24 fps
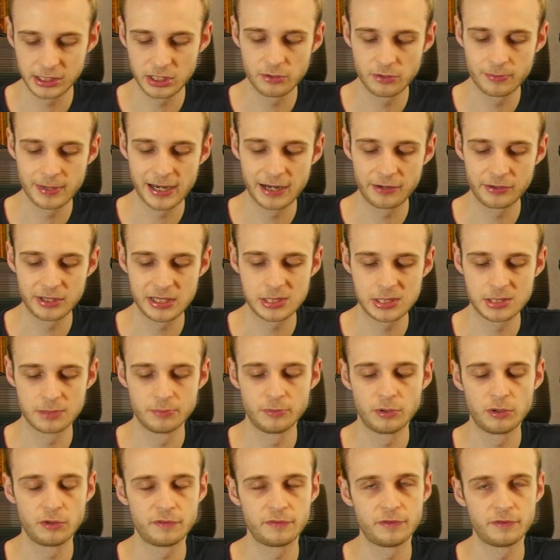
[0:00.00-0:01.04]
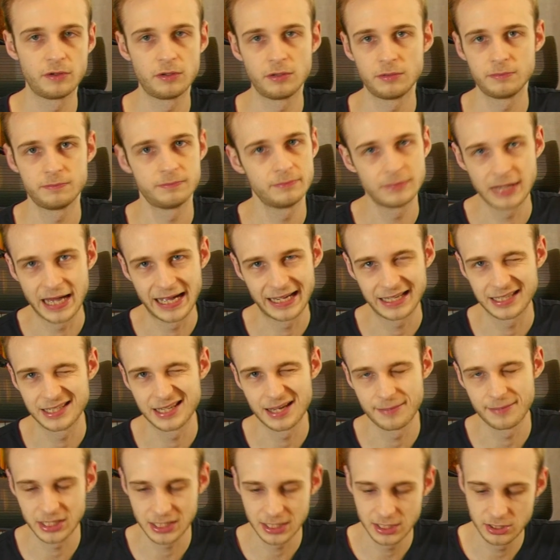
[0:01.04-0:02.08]
you about. These are more for
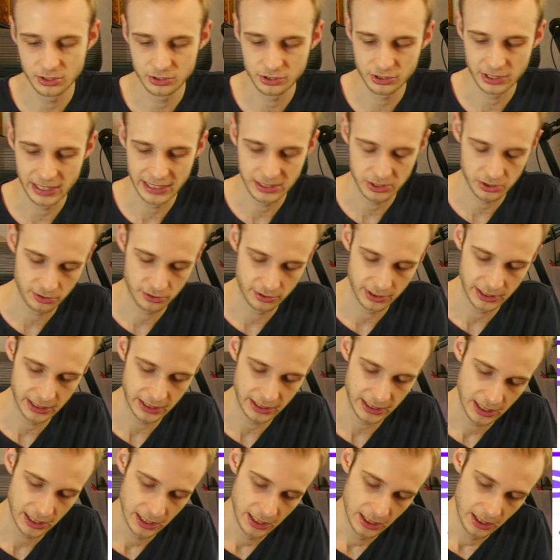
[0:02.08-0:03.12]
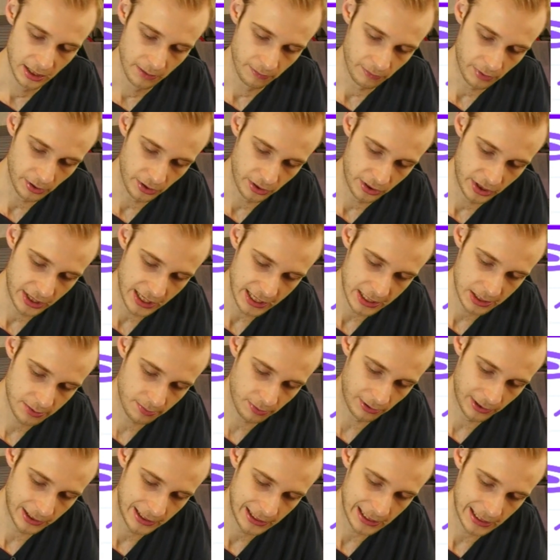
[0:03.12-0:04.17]
academic interest really. But this
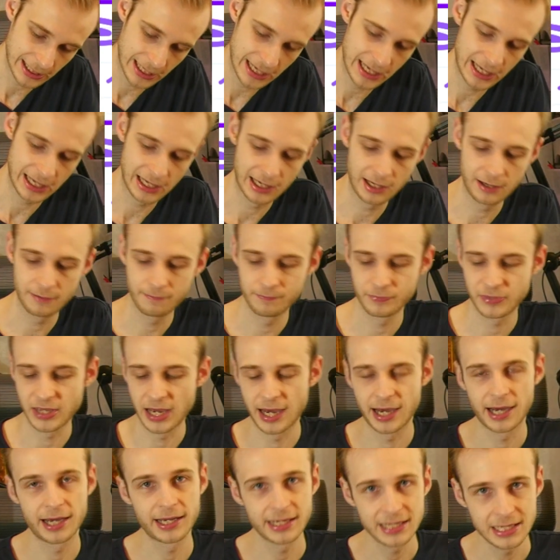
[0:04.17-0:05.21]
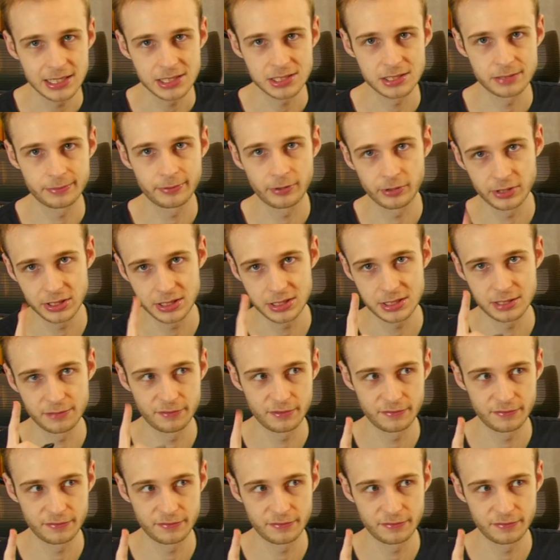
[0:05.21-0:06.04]
point here, the highest point of the